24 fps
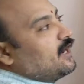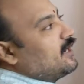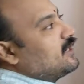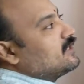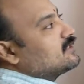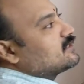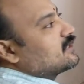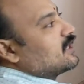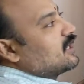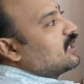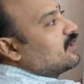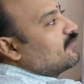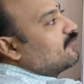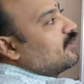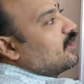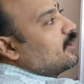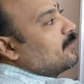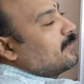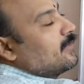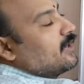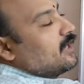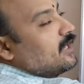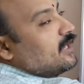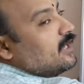and sin of
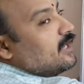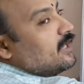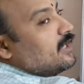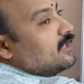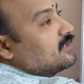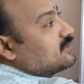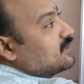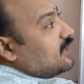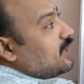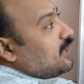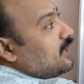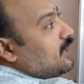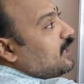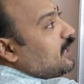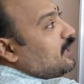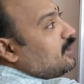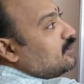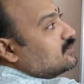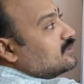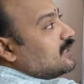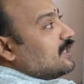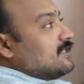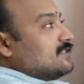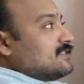A sin A
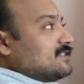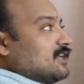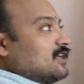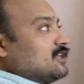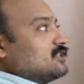into sin C